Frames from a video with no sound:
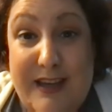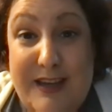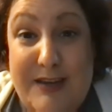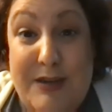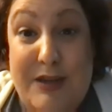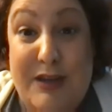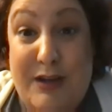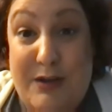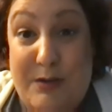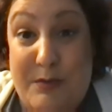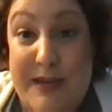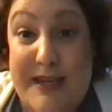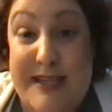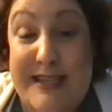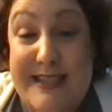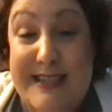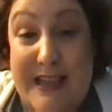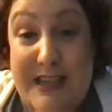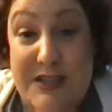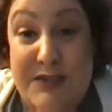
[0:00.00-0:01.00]
you know makes
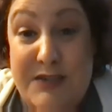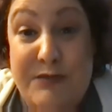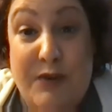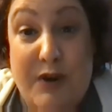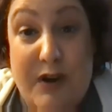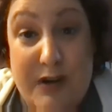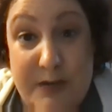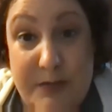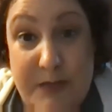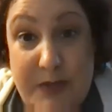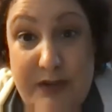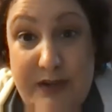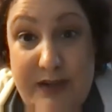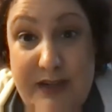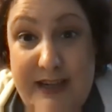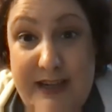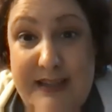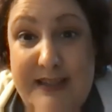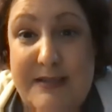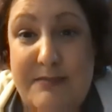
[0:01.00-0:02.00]
sense for our
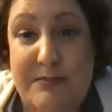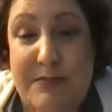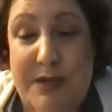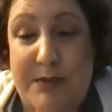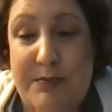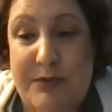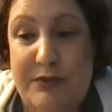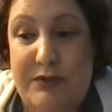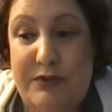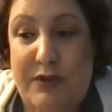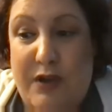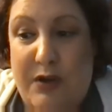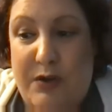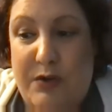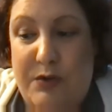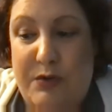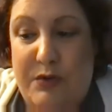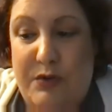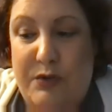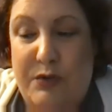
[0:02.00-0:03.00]
communities and people know